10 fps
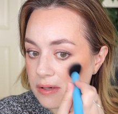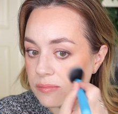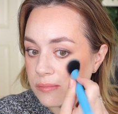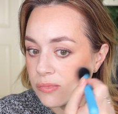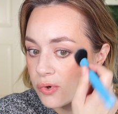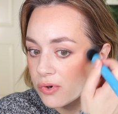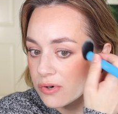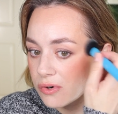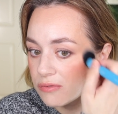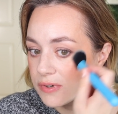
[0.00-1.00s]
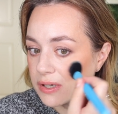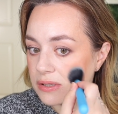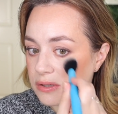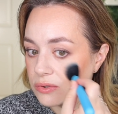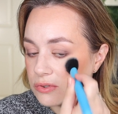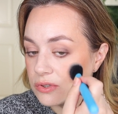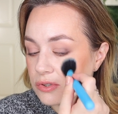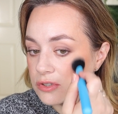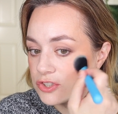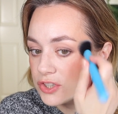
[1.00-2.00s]
more of a glow to
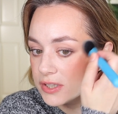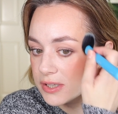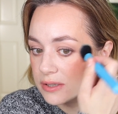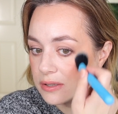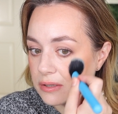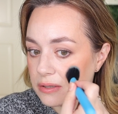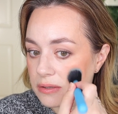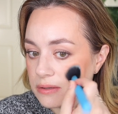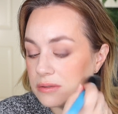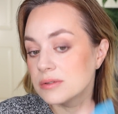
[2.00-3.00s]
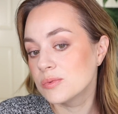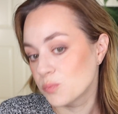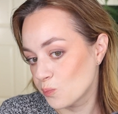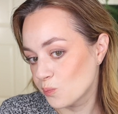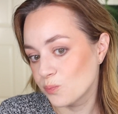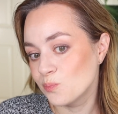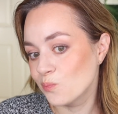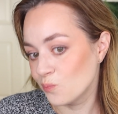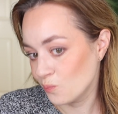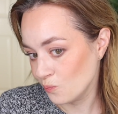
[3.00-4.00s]
your cheek.
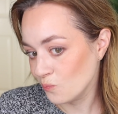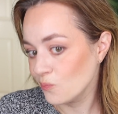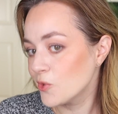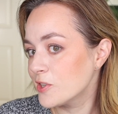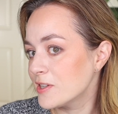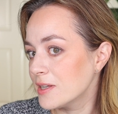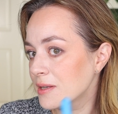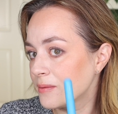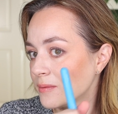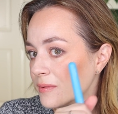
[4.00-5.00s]
You see?